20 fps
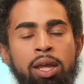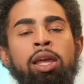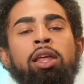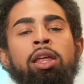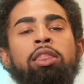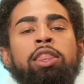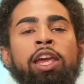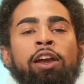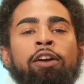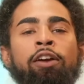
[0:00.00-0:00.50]

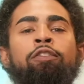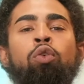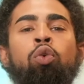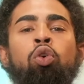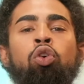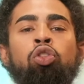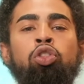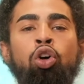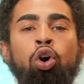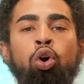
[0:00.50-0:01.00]

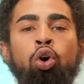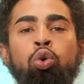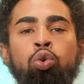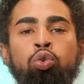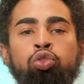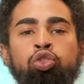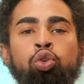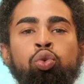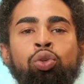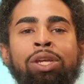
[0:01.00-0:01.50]
Therefore,
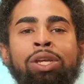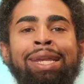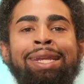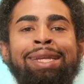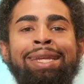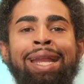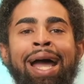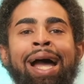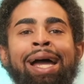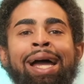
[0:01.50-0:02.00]
those who
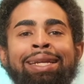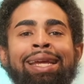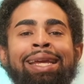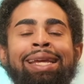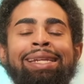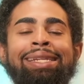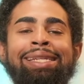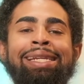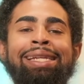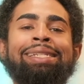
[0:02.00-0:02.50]
cannot
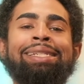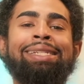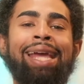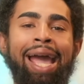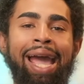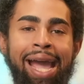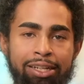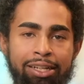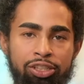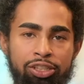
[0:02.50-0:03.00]

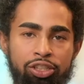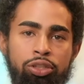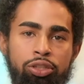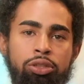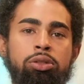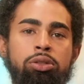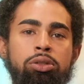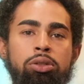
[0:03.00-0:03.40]
detach